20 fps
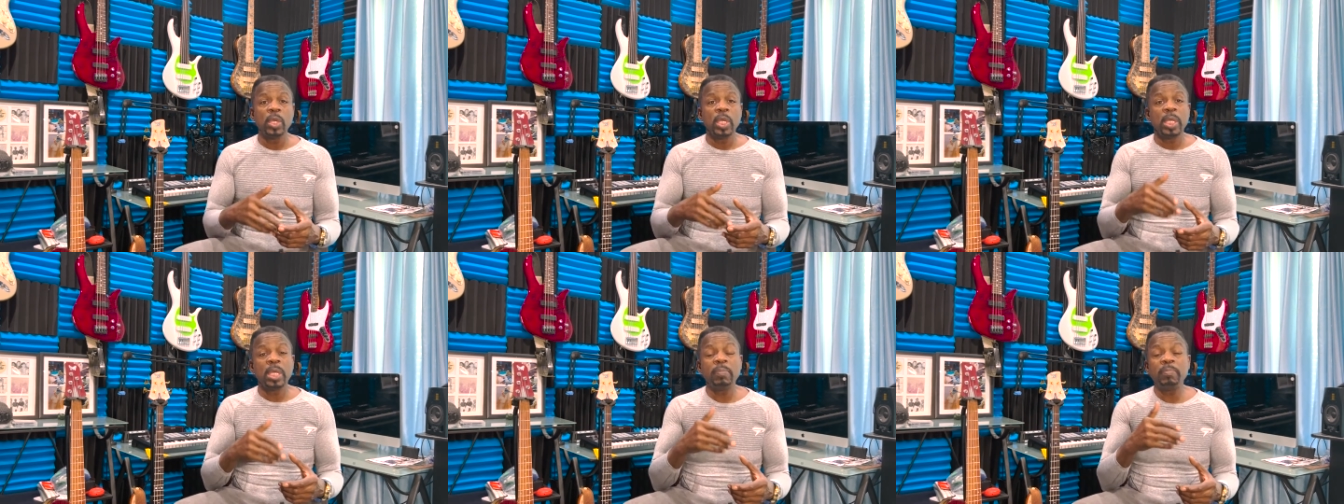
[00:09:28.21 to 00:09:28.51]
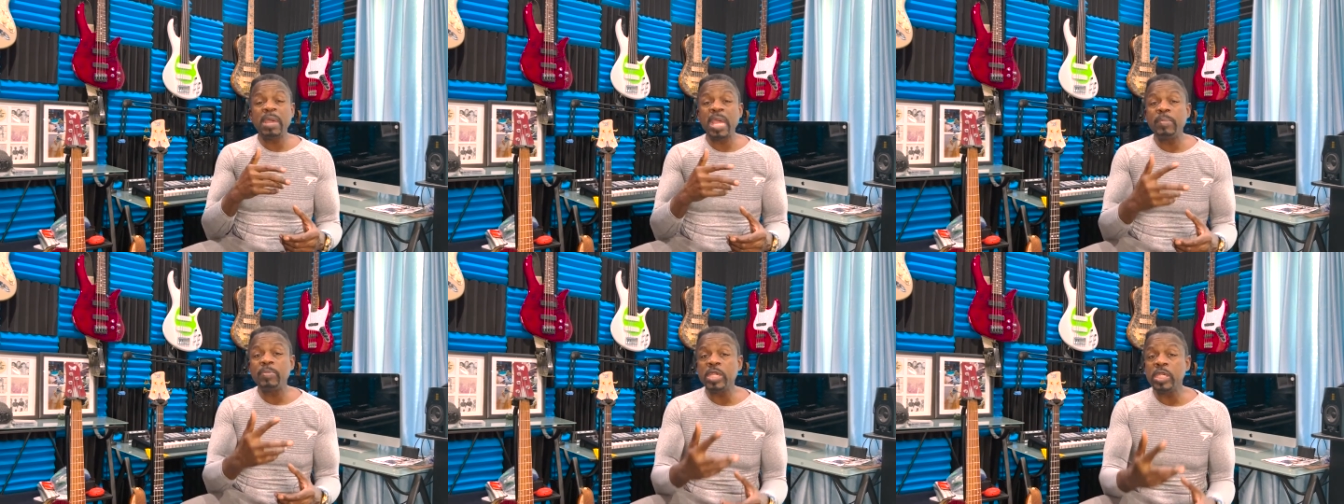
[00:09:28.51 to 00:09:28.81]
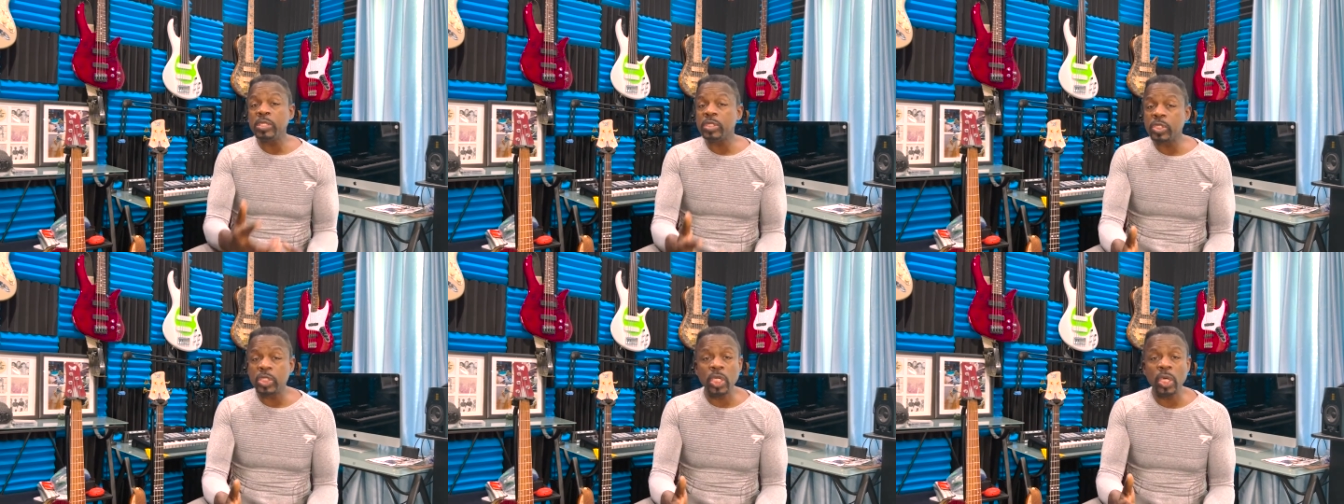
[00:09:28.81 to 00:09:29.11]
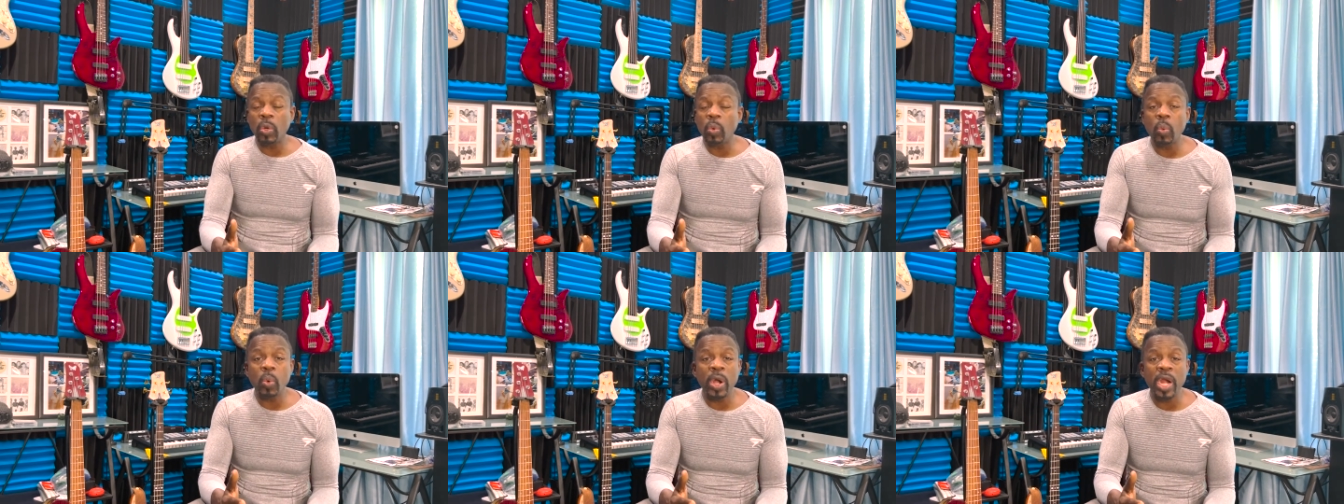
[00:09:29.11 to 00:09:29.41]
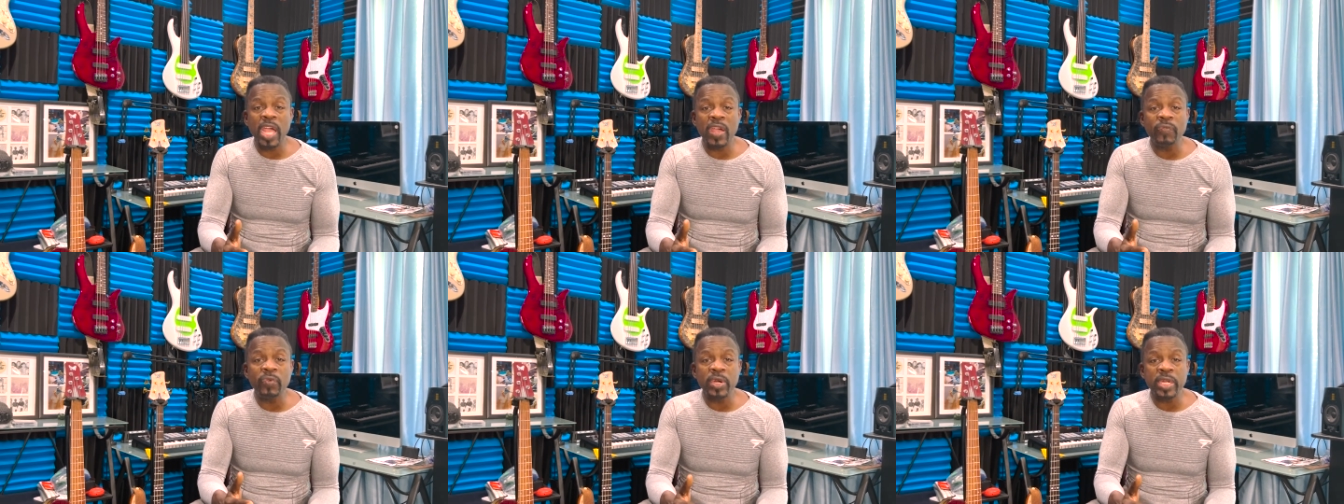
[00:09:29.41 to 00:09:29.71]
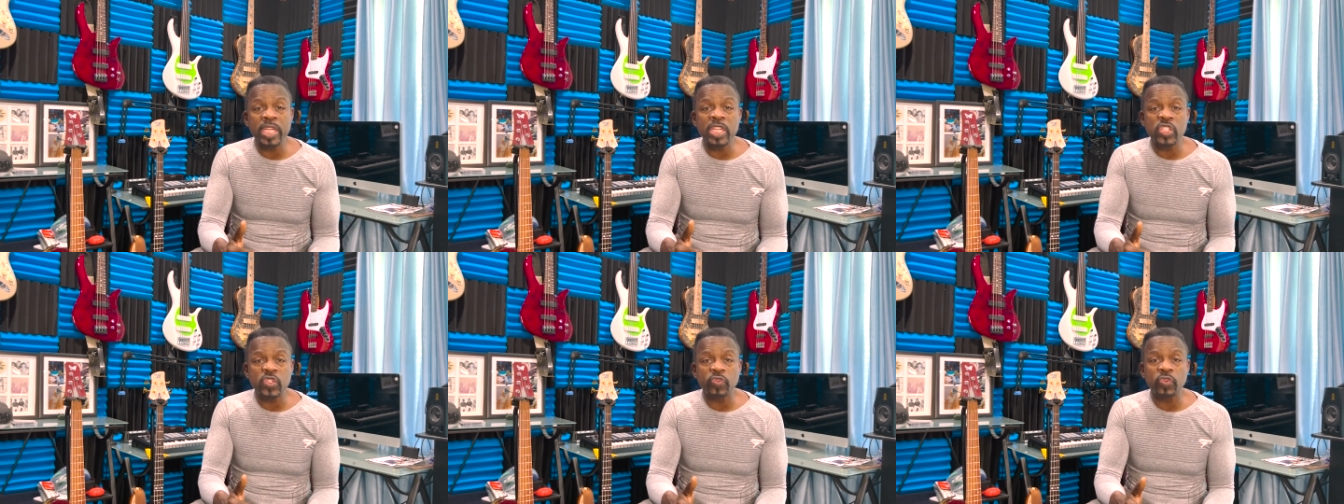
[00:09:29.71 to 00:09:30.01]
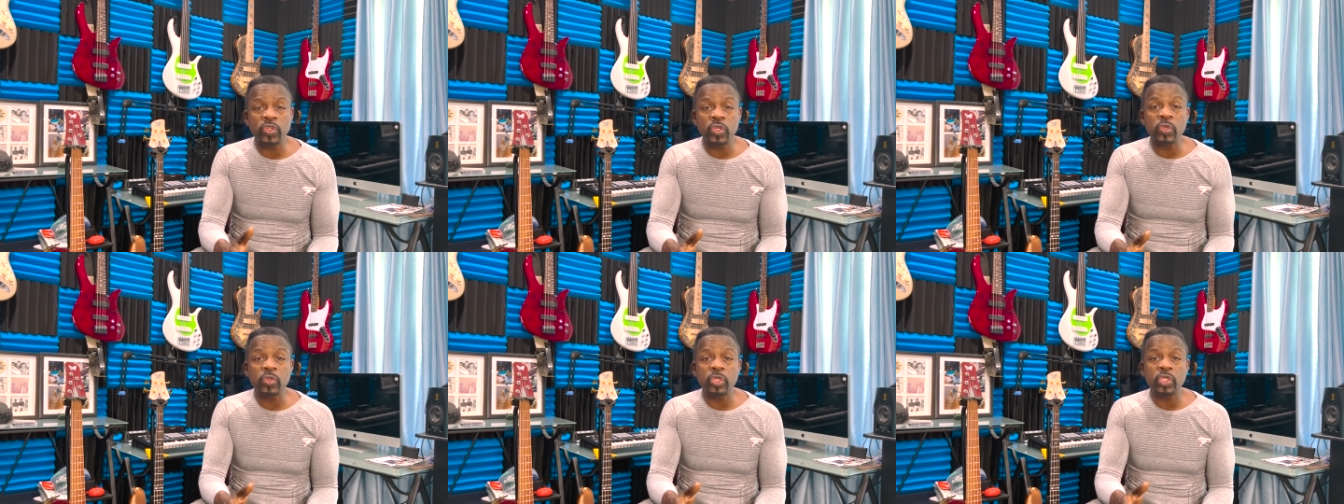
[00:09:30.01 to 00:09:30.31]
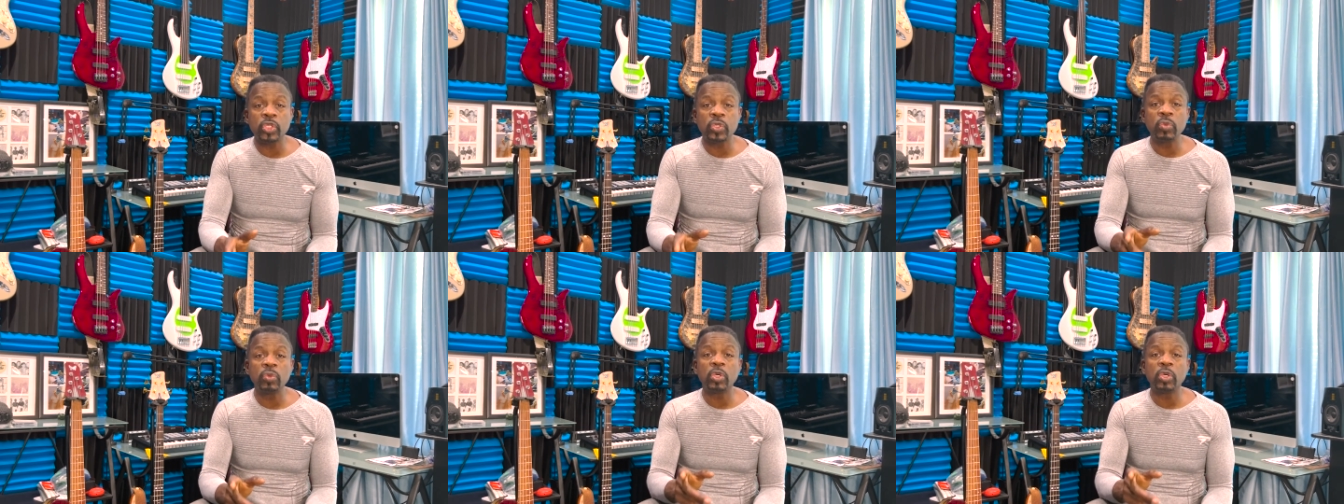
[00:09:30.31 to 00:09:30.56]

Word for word: it may be, you know, wherever it is for you that you